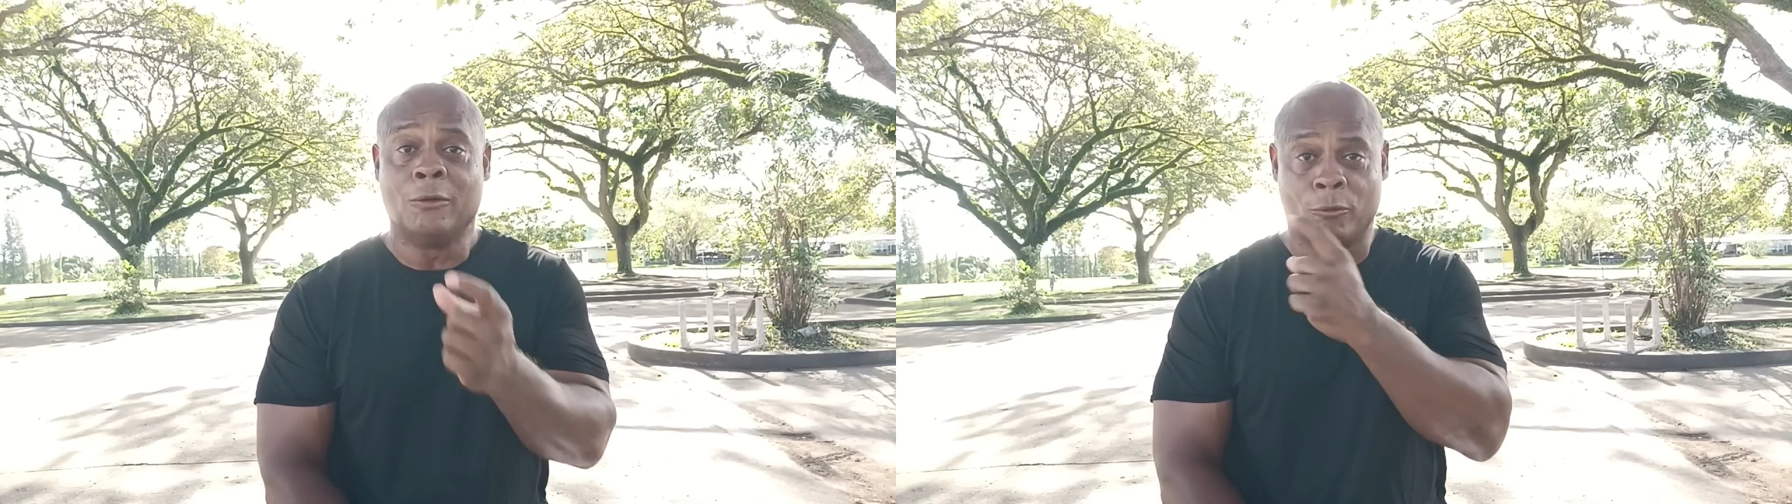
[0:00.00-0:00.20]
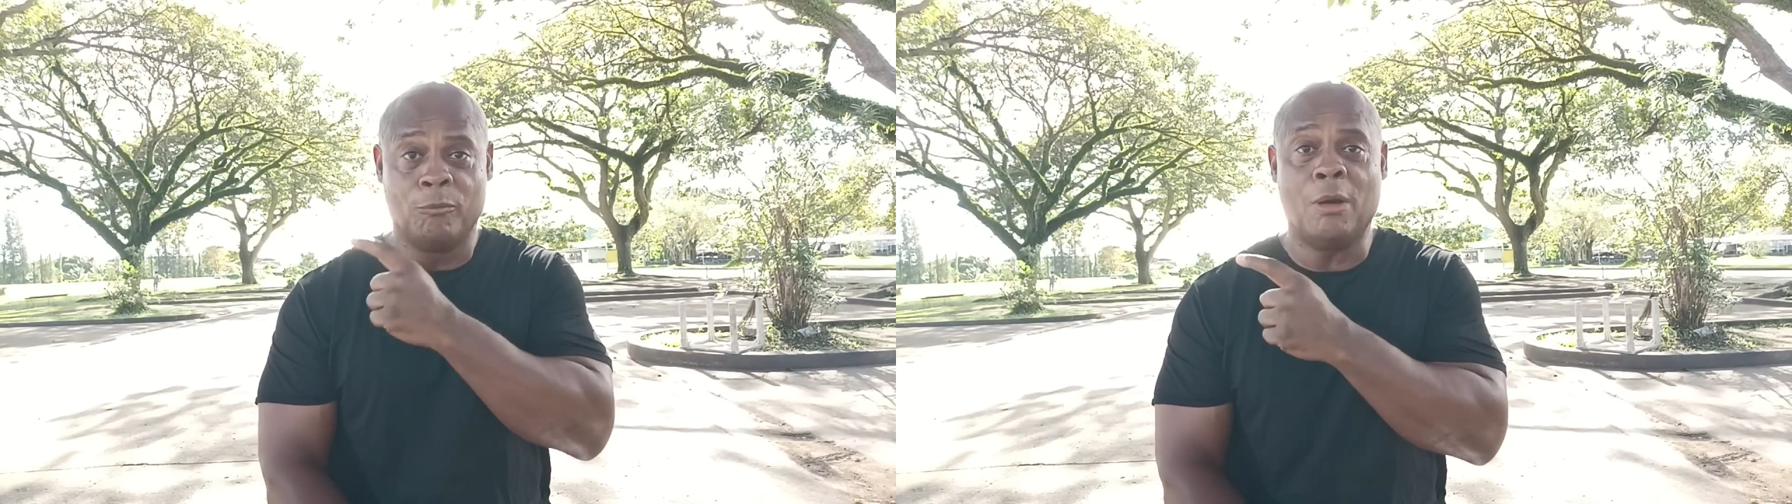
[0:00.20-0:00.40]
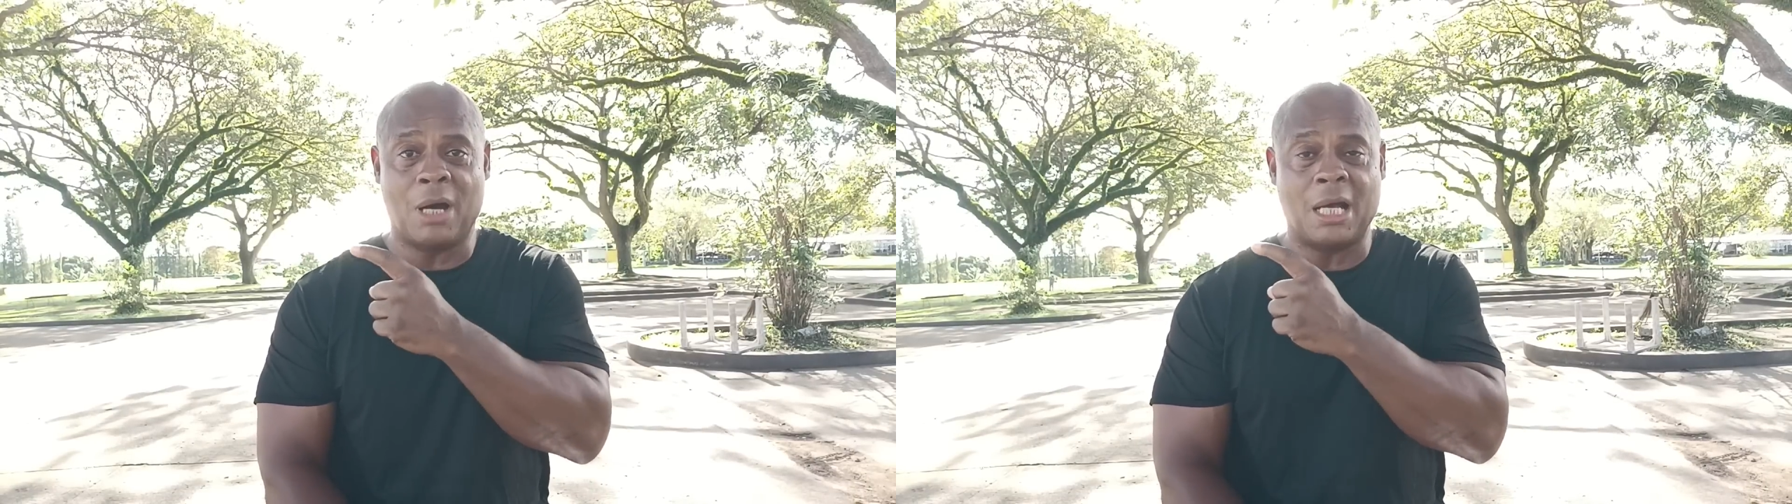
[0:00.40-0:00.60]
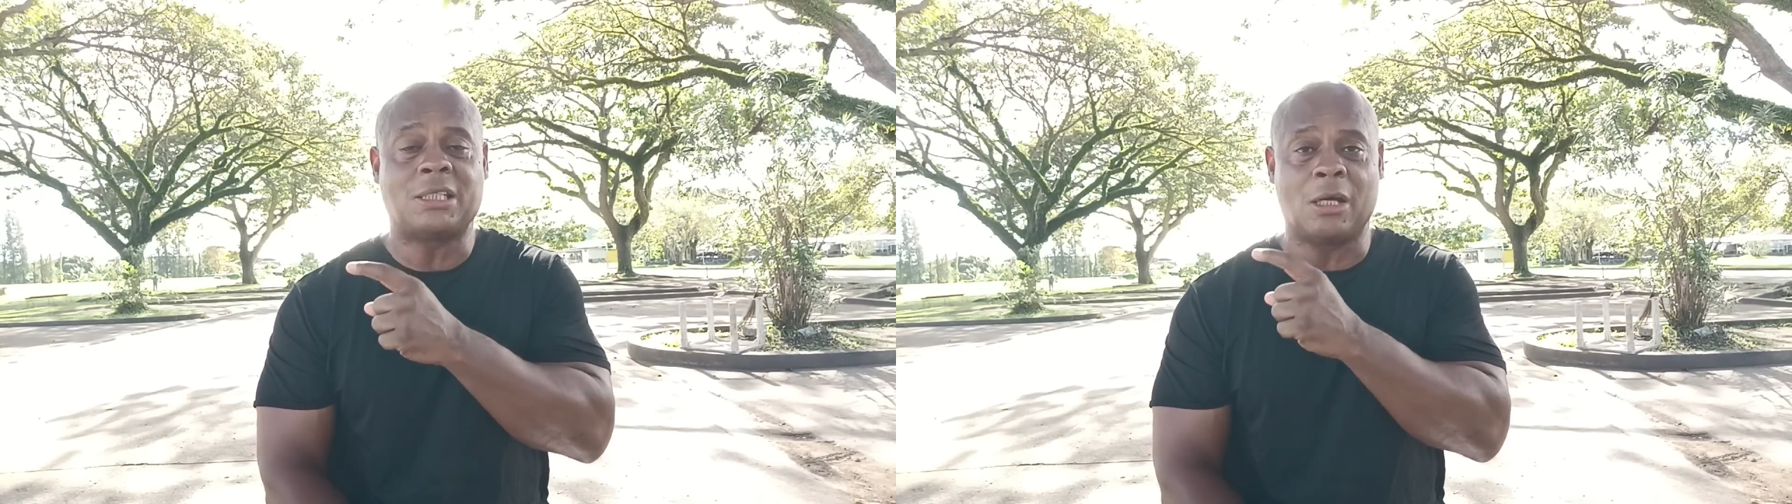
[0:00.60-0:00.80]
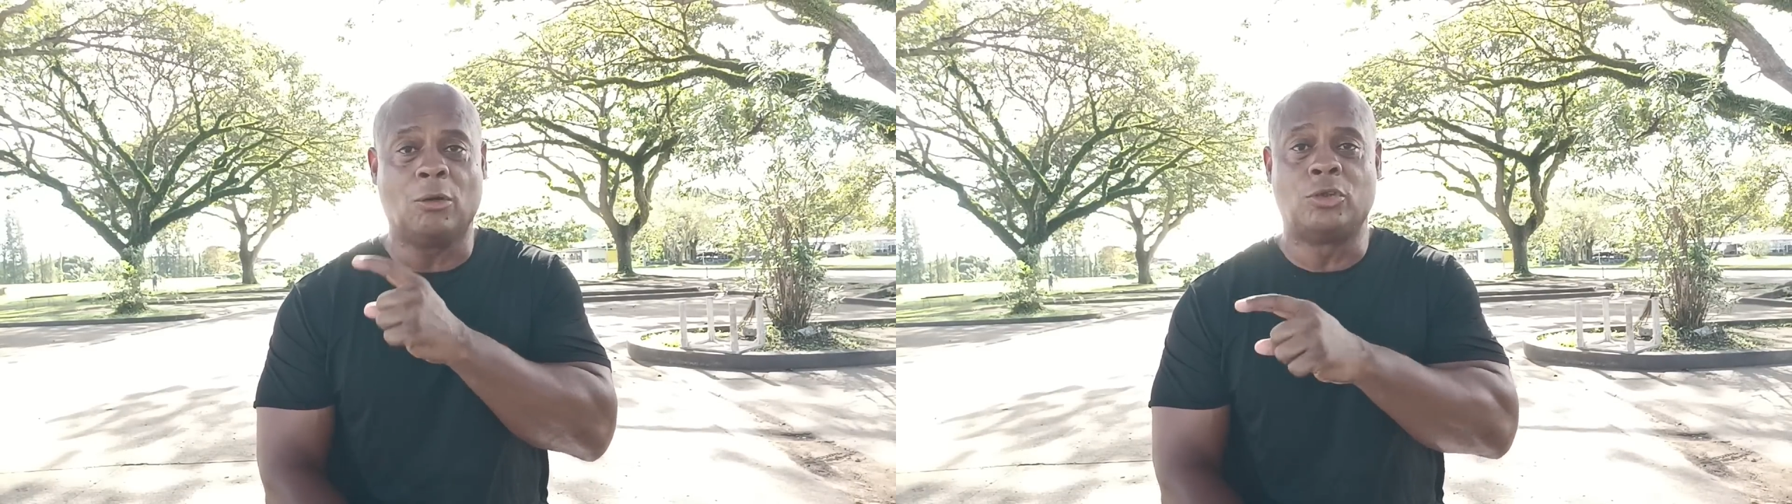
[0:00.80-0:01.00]
Remember, I
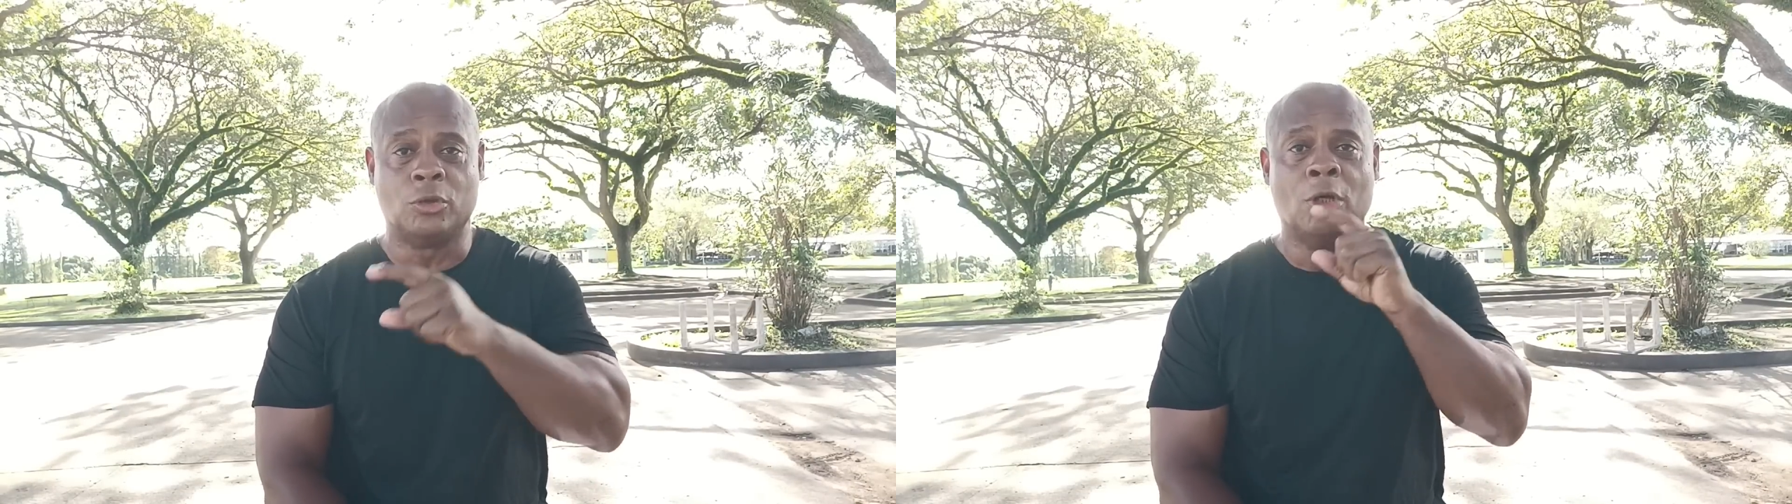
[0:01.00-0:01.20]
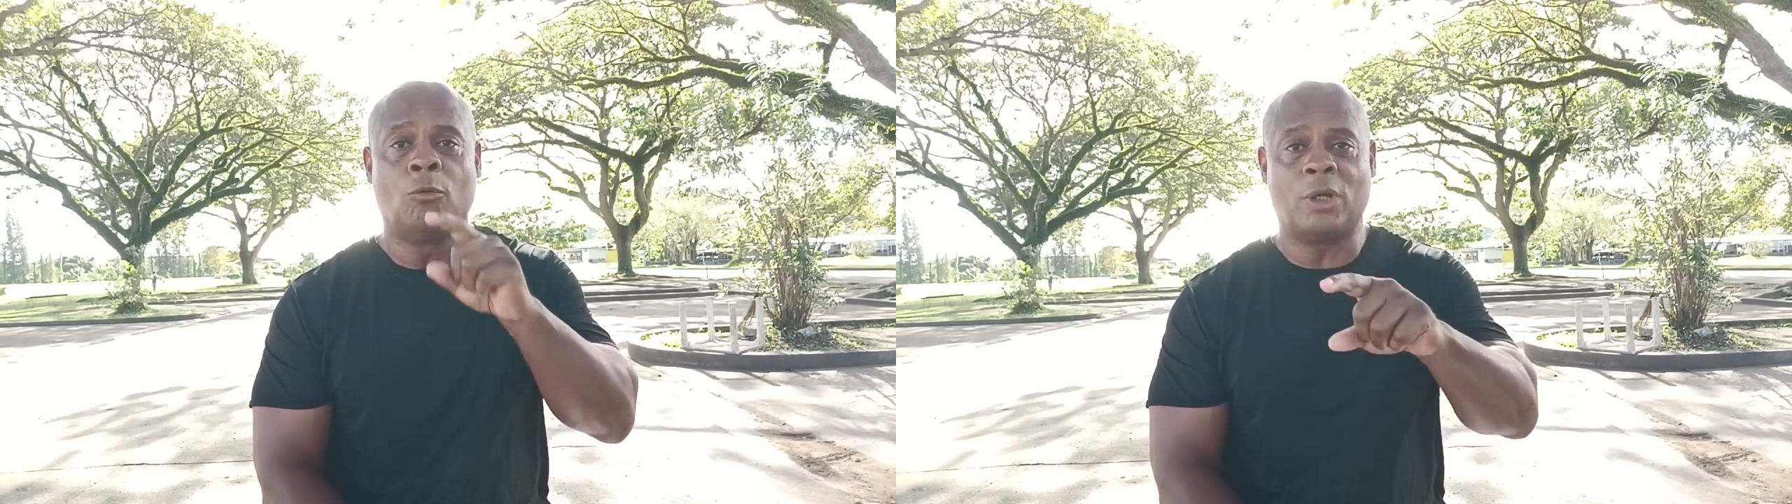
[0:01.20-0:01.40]
told you